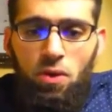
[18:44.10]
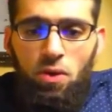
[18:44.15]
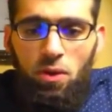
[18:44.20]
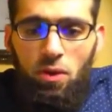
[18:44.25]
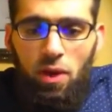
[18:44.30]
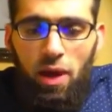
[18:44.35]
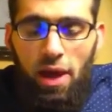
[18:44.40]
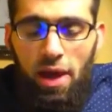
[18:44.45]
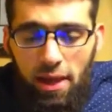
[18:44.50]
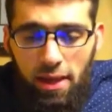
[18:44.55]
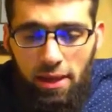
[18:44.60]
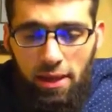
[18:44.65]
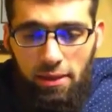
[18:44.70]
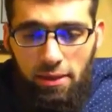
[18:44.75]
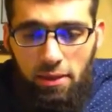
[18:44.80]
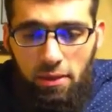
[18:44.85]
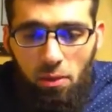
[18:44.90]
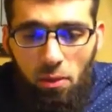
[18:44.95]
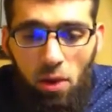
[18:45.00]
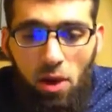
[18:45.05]
And
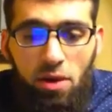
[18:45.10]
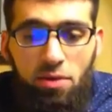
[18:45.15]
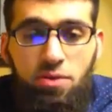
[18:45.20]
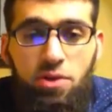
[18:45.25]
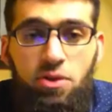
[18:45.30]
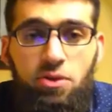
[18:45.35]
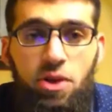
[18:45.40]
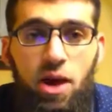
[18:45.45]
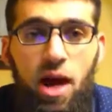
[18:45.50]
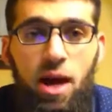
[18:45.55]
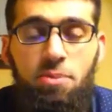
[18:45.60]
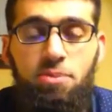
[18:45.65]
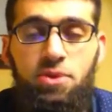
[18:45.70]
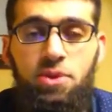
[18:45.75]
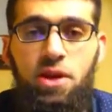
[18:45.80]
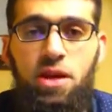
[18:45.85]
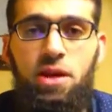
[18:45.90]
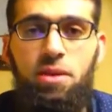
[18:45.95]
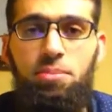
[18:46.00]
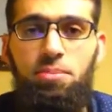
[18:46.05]
one of the traps
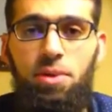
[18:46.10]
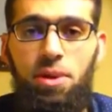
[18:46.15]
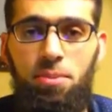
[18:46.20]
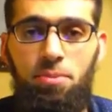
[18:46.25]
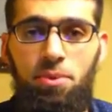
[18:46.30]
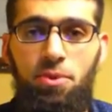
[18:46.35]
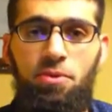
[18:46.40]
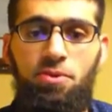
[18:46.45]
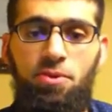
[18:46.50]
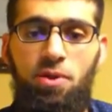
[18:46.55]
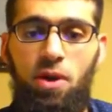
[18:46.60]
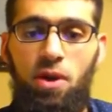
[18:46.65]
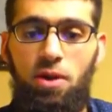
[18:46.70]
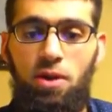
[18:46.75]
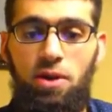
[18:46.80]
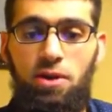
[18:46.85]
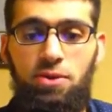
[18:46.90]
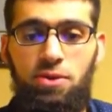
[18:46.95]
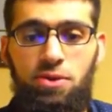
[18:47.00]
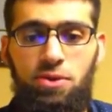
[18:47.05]
that people fall
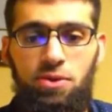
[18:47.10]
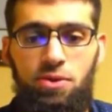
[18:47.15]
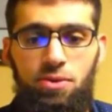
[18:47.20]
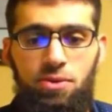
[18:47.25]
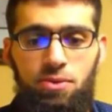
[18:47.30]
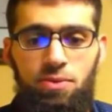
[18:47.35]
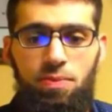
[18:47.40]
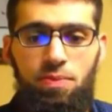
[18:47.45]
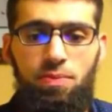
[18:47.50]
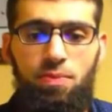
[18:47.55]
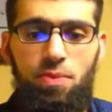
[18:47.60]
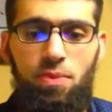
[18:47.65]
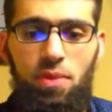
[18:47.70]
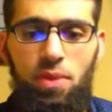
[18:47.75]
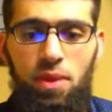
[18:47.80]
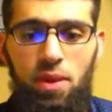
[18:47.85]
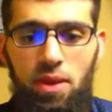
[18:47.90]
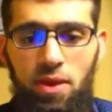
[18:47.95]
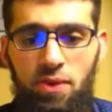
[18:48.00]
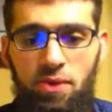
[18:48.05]
into
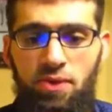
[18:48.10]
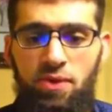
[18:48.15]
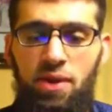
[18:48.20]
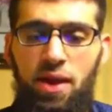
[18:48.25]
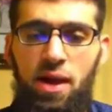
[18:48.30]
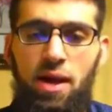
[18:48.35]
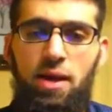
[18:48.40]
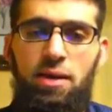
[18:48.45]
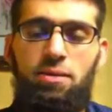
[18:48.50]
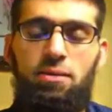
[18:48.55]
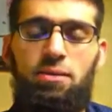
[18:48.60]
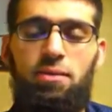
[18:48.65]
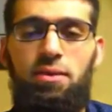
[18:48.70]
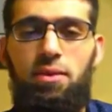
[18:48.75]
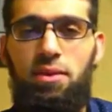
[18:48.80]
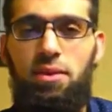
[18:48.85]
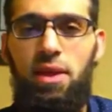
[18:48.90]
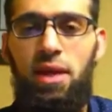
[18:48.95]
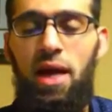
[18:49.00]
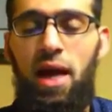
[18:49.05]
is that
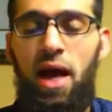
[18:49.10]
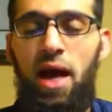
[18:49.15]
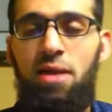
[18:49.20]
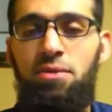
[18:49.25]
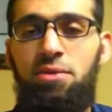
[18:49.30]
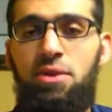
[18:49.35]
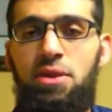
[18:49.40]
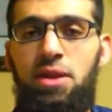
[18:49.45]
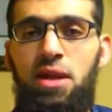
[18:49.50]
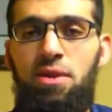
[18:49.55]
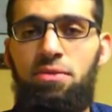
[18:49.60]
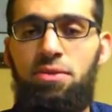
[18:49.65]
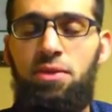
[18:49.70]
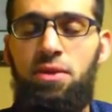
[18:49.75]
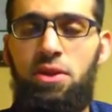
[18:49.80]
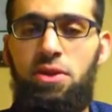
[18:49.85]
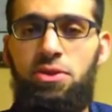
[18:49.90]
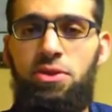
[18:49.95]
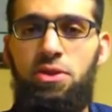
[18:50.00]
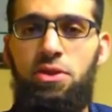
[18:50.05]
they have a
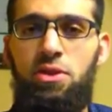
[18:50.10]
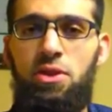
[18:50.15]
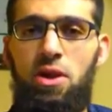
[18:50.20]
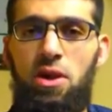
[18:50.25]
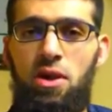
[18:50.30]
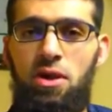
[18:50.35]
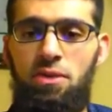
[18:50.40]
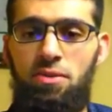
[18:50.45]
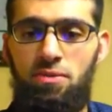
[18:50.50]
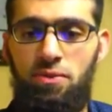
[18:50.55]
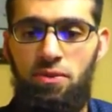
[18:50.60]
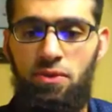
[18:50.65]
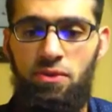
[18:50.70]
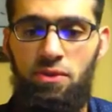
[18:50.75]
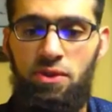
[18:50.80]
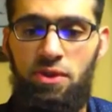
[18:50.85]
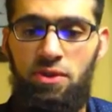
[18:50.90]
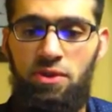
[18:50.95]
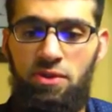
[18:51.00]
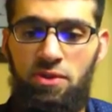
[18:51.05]
definition of
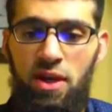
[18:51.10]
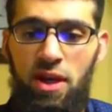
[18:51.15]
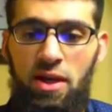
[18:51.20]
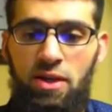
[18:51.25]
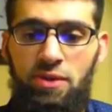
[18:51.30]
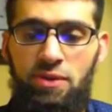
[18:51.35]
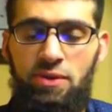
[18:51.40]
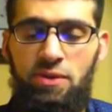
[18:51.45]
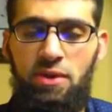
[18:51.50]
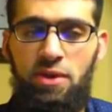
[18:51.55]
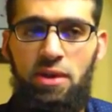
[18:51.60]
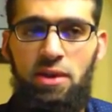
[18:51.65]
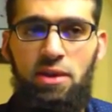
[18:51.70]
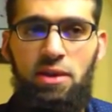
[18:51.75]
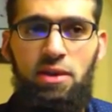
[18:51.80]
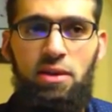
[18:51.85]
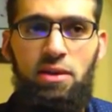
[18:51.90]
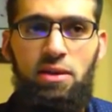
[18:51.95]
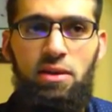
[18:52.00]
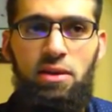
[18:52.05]
success
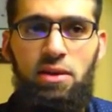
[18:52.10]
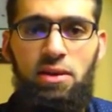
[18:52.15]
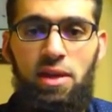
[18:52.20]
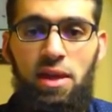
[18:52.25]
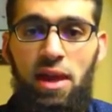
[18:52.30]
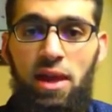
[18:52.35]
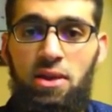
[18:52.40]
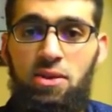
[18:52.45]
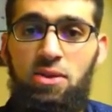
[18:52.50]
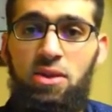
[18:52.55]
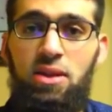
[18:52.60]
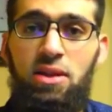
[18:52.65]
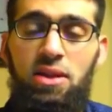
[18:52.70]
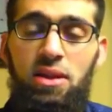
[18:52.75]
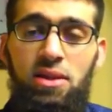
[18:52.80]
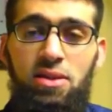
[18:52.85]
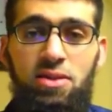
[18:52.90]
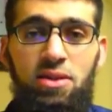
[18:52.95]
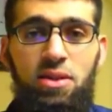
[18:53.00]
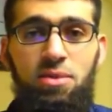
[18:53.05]
that actually
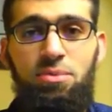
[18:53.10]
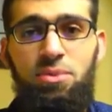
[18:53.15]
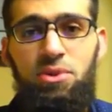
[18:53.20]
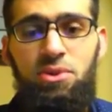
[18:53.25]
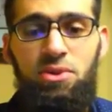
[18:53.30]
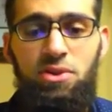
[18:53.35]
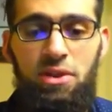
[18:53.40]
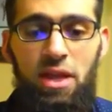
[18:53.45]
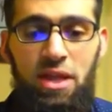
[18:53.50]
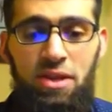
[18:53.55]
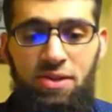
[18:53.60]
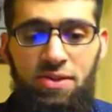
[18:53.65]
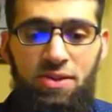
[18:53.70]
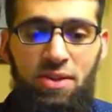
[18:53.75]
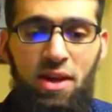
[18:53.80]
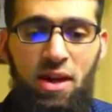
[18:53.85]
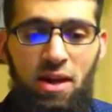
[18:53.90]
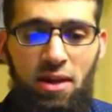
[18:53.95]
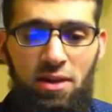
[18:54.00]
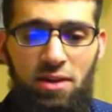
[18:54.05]
leads them to stay
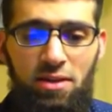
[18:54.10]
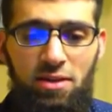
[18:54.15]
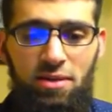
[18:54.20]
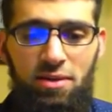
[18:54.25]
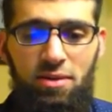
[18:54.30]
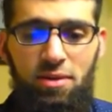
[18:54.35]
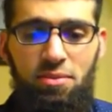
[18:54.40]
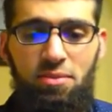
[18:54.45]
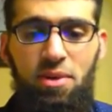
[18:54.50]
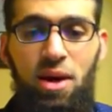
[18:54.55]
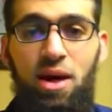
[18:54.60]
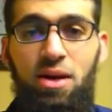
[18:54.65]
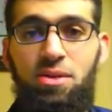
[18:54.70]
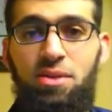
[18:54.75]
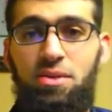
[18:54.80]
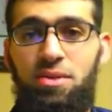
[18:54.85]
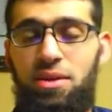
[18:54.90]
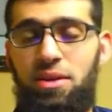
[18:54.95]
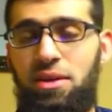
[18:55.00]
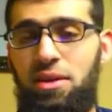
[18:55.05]
stuck
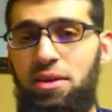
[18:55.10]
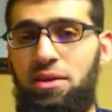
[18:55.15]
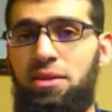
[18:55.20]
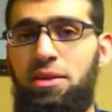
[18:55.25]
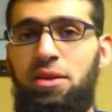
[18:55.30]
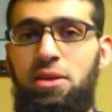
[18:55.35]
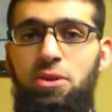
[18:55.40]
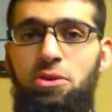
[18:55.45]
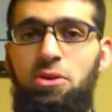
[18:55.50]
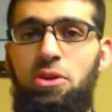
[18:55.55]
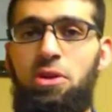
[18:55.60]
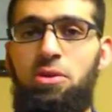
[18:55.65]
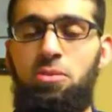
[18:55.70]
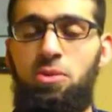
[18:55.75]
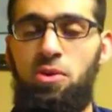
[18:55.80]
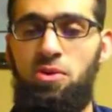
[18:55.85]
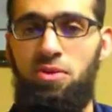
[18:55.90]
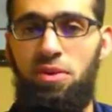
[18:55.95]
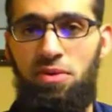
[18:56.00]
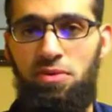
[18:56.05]
rather than continually
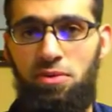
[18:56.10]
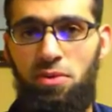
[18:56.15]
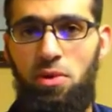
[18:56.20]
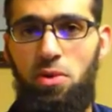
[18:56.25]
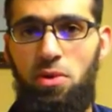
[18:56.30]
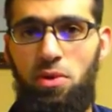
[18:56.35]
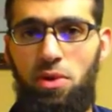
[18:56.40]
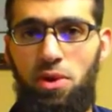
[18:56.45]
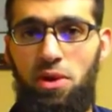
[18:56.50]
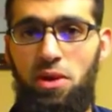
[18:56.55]
moving forward.